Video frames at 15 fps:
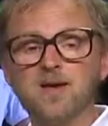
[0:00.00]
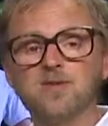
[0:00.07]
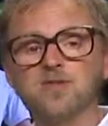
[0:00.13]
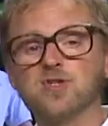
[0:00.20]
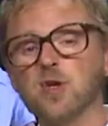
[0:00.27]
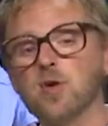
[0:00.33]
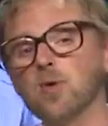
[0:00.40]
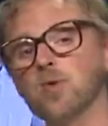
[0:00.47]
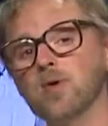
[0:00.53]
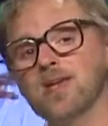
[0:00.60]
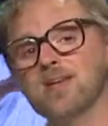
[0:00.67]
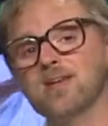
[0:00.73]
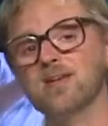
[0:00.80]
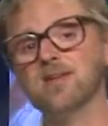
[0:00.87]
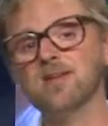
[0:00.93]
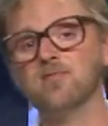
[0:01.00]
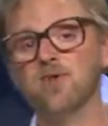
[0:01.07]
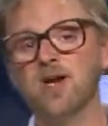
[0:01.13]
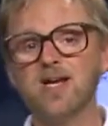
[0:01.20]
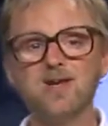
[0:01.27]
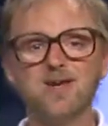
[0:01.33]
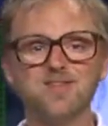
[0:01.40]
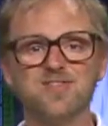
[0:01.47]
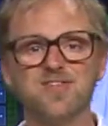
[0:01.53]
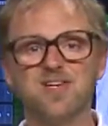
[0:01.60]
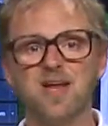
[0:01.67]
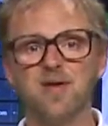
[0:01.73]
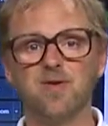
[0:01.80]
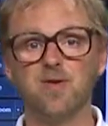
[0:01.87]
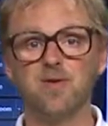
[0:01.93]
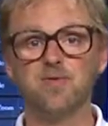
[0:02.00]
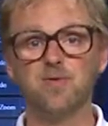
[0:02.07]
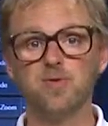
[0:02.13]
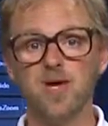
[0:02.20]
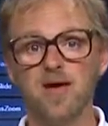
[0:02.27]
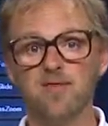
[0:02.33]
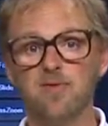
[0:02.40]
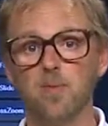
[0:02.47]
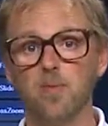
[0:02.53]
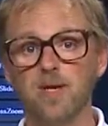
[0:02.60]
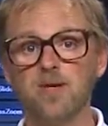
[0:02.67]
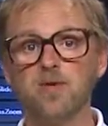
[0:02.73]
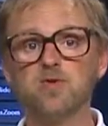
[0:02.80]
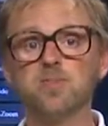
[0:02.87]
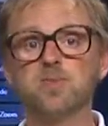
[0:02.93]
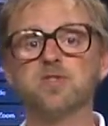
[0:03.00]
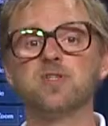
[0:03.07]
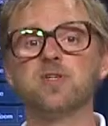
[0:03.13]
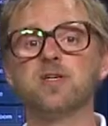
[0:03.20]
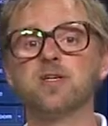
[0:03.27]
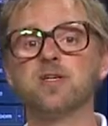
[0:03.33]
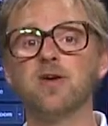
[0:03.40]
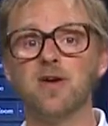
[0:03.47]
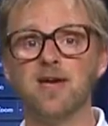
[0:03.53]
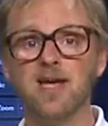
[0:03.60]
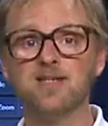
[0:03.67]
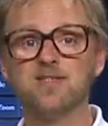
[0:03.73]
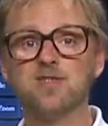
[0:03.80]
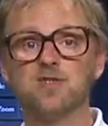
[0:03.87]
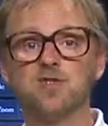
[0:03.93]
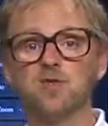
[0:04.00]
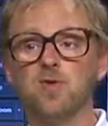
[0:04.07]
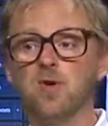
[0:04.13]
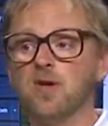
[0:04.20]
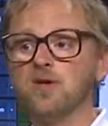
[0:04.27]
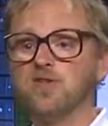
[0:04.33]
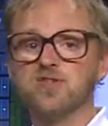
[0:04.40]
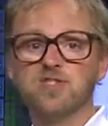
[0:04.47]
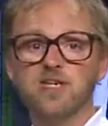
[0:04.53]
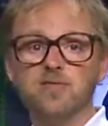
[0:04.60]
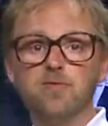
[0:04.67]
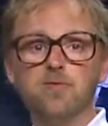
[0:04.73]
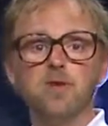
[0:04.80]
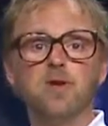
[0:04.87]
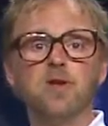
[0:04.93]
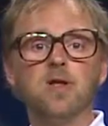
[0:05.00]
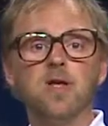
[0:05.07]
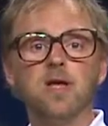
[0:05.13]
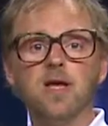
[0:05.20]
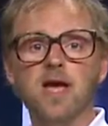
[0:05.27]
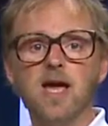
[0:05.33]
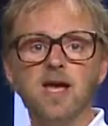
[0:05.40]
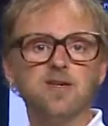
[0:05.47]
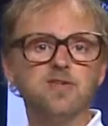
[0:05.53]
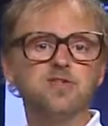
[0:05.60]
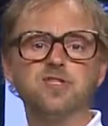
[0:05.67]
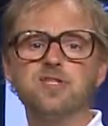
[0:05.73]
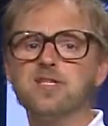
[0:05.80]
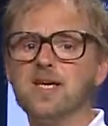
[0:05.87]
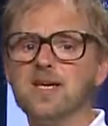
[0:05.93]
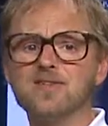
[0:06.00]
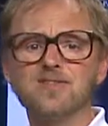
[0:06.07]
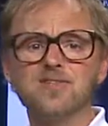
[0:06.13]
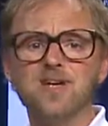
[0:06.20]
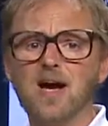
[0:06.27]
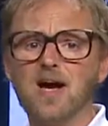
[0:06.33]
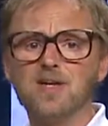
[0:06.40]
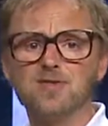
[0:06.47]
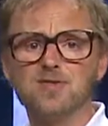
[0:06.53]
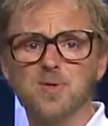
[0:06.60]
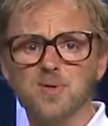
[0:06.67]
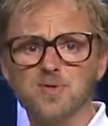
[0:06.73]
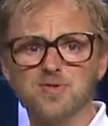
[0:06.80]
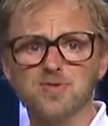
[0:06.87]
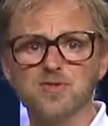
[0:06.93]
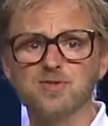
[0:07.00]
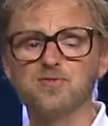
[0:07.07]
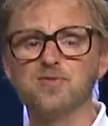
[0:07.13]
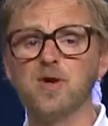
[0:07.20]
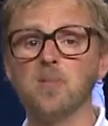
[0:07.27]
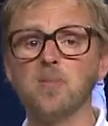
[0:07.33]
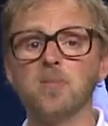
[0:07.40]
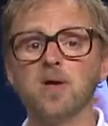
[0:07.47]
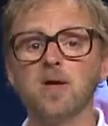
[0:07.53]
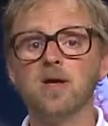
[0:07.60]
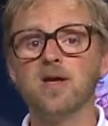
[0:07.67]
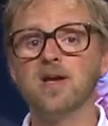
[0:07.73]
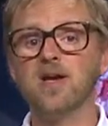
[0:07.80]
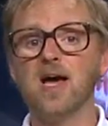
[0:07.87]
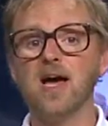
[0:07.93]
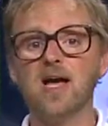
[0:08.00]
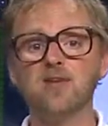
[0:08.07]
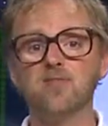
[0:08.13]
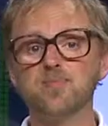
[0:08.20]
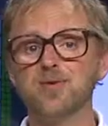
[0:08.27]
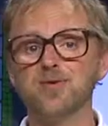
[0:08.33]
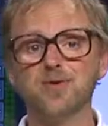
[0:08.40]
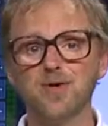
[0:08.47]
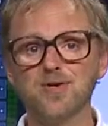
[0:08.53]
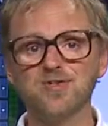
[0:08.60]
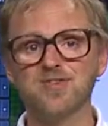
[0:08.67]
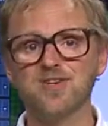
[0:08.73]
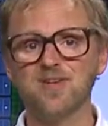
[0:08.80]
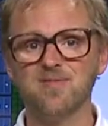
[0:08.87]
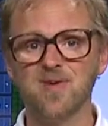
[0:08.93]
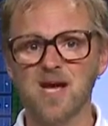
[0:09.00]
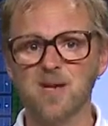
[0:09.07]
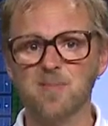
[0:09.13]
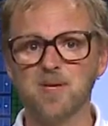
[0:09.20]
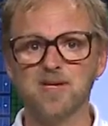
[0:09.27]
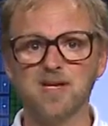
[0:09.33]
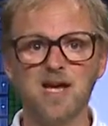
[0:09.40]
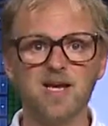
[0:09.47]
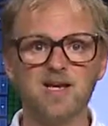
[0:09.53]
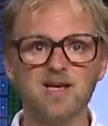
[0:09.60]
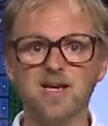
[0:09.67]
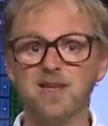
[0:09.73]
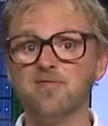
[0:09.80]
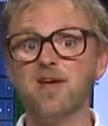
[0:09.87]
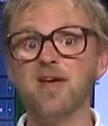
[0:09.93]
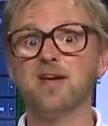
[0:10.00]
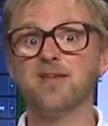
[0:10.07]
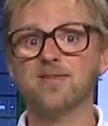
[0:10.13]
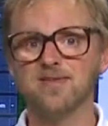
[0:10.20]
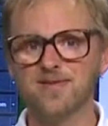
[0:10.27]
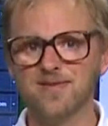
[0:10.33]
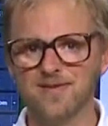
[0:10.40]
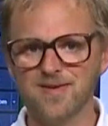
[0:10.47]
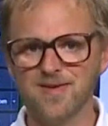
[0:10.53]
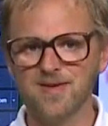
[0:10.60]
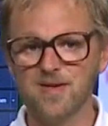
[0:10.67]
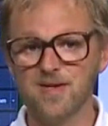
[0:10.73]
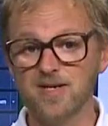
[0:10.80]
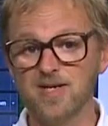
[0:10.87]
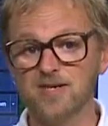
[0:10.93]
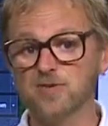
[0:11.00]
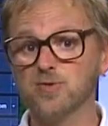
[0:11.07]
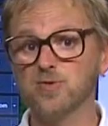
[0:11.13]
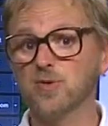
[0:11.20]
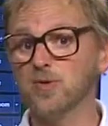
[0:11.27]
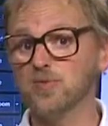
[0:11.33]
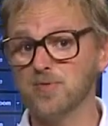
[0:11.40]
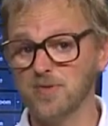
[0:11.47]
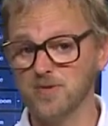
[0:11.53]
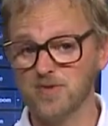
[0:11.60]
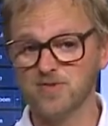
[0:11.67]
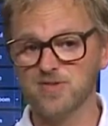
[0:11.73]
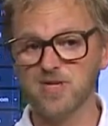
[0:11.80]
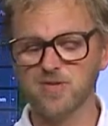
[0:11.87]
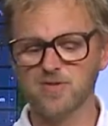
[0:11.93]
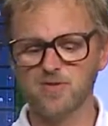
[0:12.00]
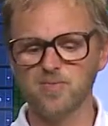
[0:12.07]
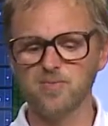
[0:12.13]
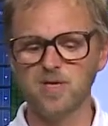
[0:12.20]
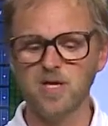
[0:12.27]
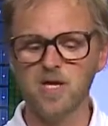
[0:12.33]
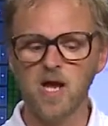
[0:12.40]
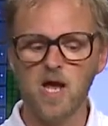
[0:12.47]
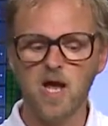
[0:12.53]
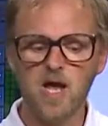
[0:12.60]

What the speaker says: So in a regular scenario, you have a Windows machine connected to several HD SDI sources from a live production environment like an event or in a studio production it could be.